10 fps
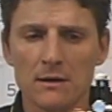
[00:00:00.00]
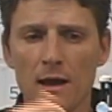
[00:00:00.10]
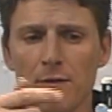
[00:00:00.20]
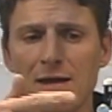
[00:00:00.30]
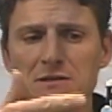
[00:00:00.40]

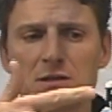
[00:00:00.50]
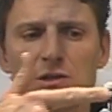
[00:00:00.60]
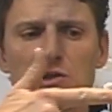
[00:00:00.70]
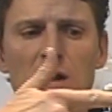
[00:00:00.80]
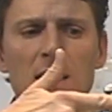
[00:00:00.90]
Now that's
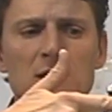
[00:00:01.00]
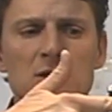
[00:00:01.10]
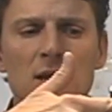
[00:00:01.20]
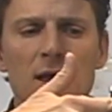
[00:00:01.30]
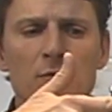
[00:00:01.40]
going to
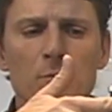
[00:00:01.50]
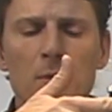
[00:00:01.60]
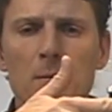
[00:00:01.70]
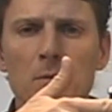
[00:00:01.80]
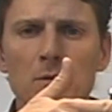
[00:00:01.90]
change the level
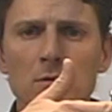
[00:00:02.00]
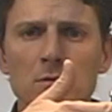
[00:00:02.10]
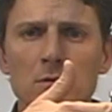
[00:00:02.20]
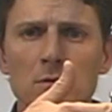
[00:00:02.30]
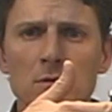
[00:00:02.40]
bubble
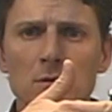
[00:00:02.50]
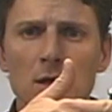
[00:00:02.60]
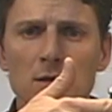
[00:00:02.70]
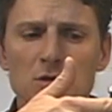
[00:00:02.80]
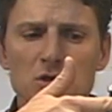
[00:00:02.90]

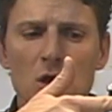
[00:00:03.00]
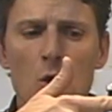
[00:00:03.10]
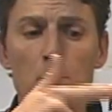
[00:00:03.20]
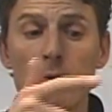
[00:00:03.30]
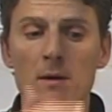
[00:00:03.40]
in the
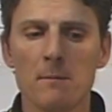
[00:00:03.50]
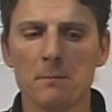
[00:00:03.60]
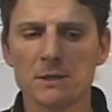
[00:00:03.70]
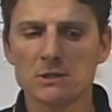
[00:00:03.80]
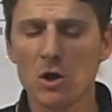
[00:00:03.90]
scope,
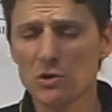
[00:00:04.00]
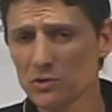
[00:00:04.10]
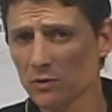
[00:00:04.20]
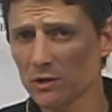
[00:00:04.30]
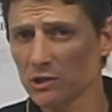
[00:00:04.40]
but it's
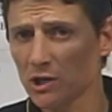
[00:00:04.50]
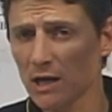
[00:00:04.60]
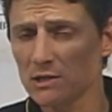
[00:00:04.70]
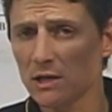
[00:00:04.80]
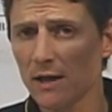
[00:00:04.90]
also going to
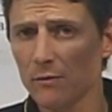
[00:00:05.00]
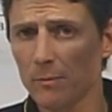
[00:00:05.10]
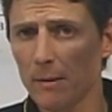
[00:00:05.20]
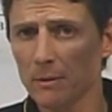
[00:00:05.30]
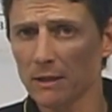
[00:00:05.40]
change the level
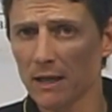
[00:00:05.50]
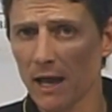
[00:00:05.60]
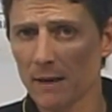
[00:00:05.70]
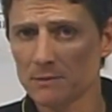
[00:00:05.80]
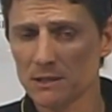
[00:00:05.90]
bubble in the
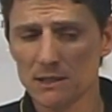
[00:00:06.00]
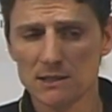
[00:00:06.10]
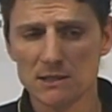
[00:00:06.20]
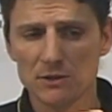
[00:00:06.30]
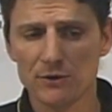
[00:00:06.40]
HAMSKEA
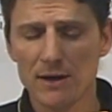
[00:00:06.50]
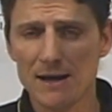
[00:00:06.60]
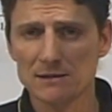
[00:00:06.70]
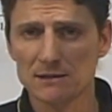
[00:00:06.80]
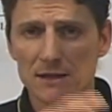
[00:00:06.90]
Easy third
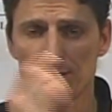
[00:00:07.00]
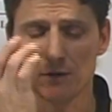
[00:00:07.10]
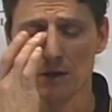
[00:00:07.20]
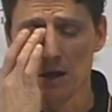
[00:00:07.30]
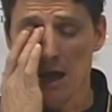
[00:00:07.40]
axis level.
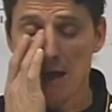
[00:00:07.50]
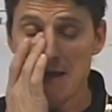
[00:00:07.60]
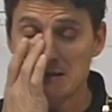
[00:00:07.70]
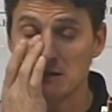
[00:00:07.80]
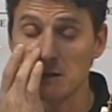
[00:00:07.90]

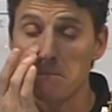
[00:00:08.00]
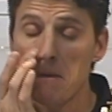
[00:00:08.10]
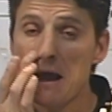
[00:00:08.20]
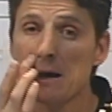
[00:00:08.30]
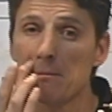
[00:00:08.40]
And that's going to
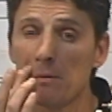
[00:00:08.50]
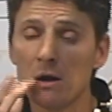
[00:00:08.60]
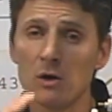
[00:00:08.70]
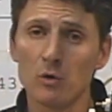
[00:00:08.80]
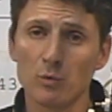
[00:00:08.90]
make them
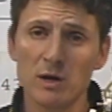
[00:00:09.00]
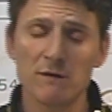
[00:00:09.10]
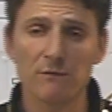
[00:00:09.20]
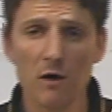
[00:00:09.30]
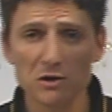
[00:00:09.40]

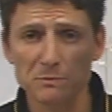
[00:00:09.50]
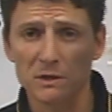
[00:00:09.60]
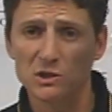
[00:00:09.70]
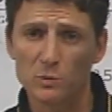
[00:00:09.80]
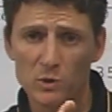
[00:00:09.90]
read false,
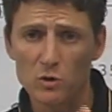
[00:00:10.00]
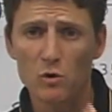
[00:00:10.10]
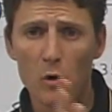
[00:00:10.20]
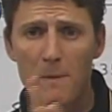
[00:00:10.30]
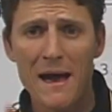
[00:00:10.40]
because when you
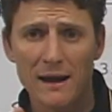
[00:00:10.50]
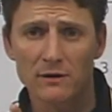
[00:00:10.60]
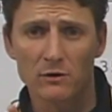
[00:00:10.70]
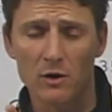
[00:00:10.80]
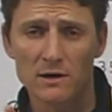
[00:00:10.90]
go back
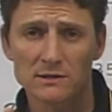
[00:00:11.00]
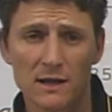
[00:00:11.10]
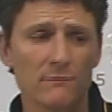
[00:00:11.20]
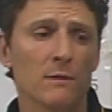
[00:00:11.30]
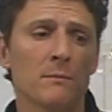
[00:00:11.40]
and cross
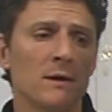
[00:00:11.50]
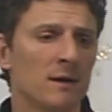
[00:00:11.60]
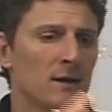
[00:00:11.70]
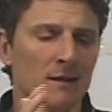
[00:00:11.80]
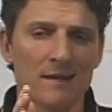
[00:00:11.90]
level them,
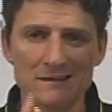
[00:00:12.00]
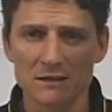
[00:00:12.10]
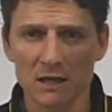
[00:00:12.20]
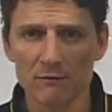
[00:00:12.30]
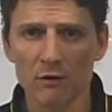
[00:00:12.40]
that's
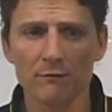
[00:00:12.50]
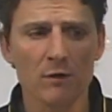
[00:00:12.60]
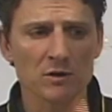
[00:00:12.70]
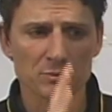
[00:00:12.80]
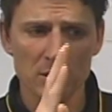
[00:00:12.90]
going to give you a
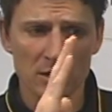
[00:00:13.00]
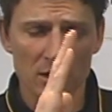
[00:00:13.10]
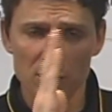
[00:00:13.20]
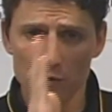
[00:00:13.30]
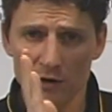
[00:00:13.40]
false
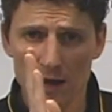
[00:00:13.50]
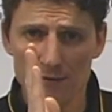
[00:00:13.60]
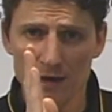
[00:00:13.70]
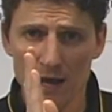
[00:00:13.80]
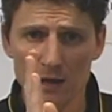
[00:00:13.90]
reading, and you're going to
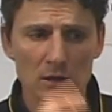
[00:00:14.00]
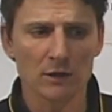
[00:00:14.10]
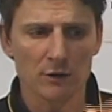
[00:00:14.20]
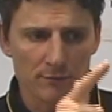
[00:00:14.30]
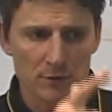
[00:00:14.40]
have an angle
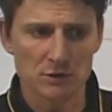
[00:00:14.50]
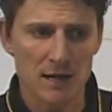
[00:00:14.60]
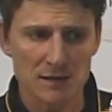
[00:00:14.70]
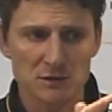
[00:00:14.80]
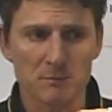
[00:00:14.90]
in your first
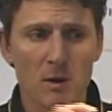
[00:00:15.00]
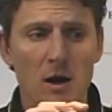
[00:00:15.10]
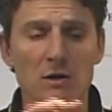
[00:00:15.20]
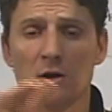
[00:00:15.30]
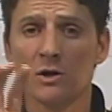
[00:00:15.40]
axis
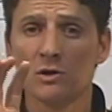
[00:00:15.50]
bar.